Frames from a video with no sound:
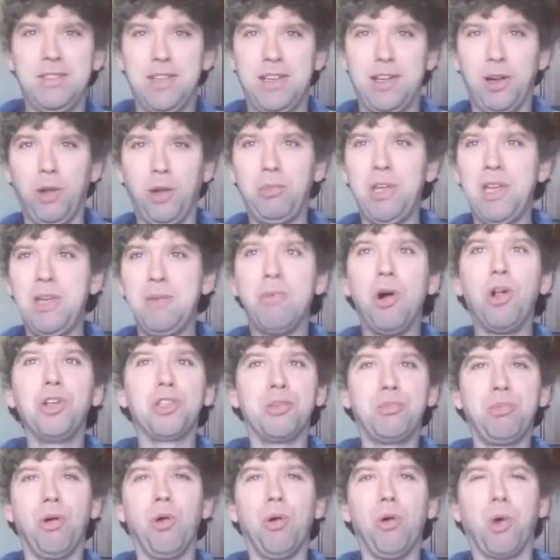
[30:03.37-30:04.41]
it'll be
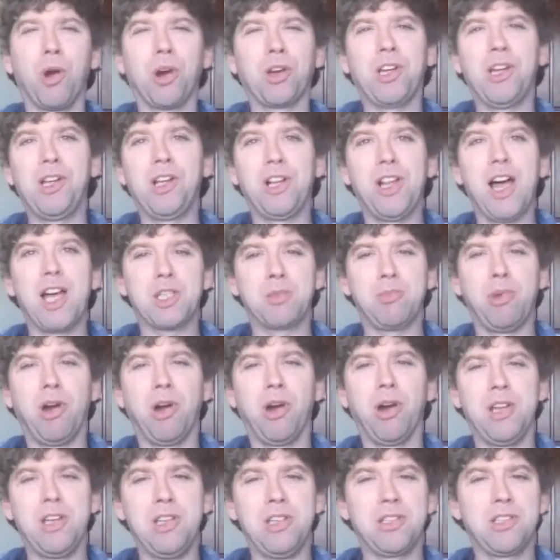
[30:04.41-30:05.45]
multiple working class
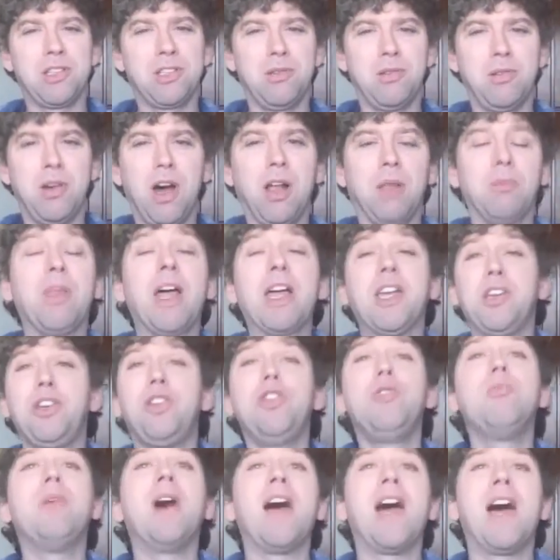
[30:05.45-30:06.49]
parties. Like
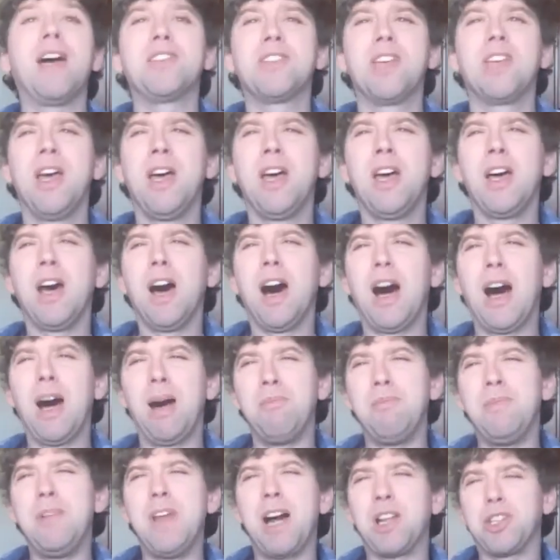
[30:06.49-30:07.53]
Cuba has
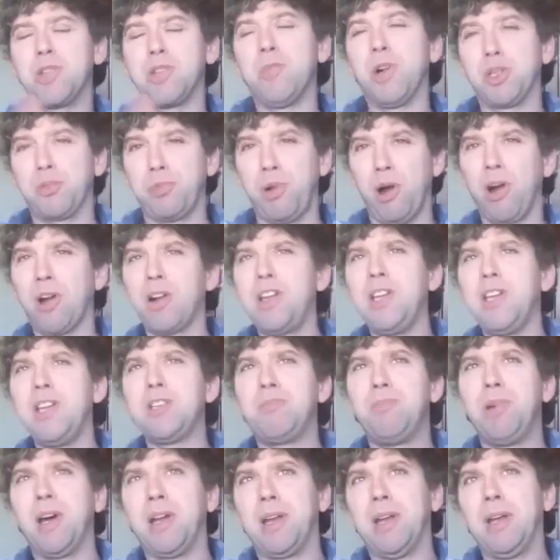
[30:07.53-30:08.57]
not so much parties,
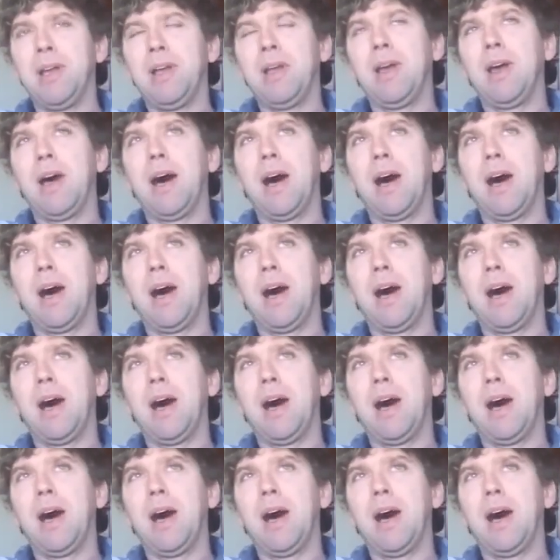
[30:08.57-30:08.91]
but